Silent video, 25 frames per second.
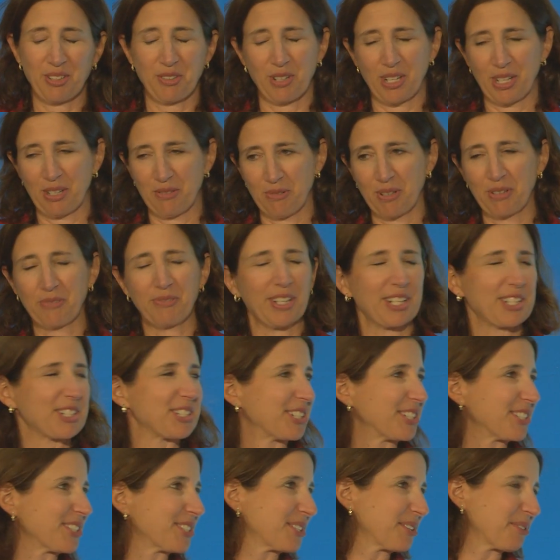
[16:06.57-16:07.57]
great
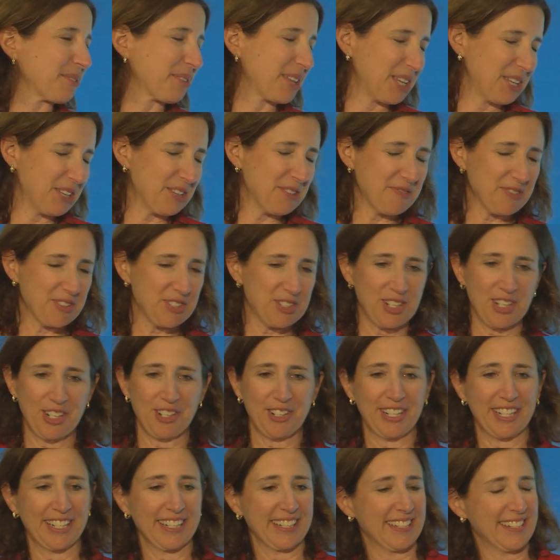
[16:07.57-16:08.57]
reflections. So thank you for
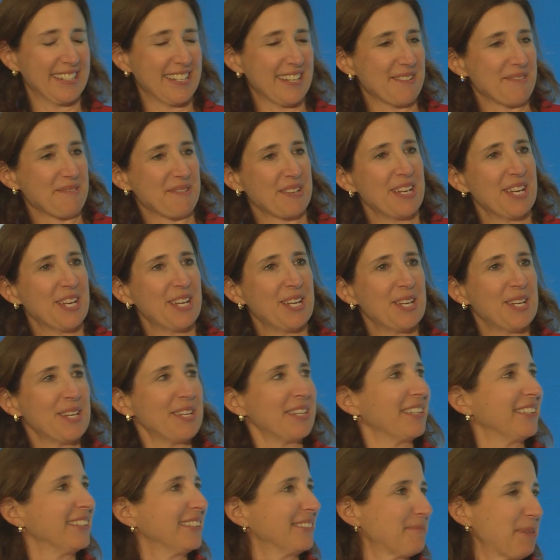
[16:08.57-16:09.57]
sharing. Yeah. Want...
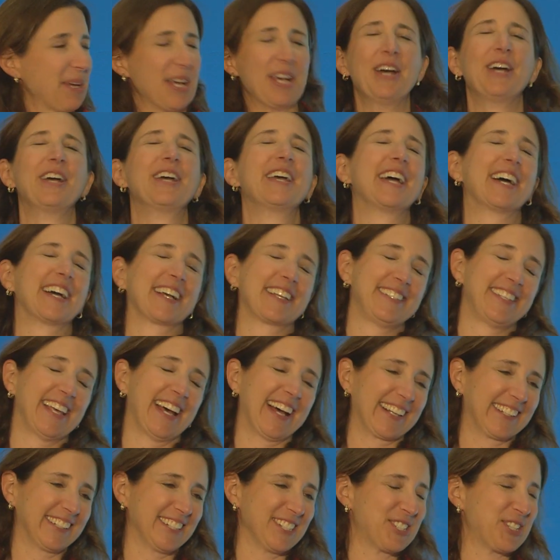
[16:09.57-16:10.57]
Painful.
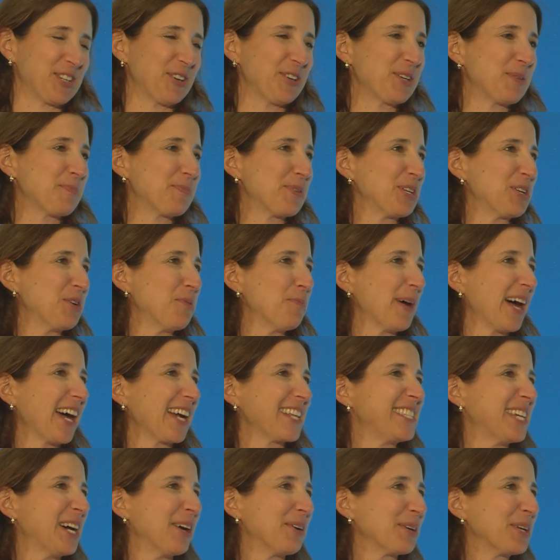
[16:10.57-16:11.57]
exactly. Sorry to bring you I back. I know
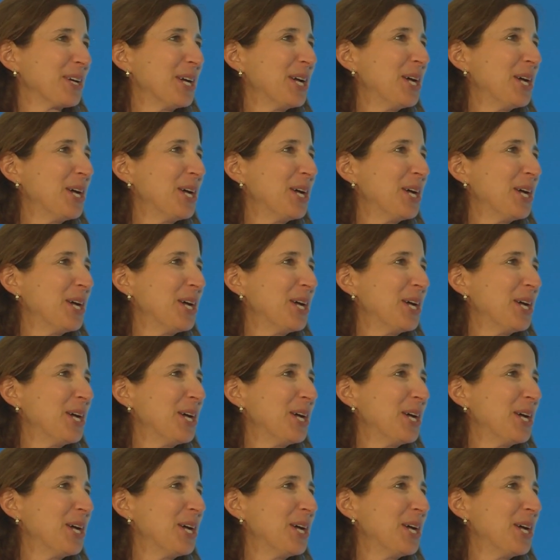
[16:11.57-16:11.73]
all about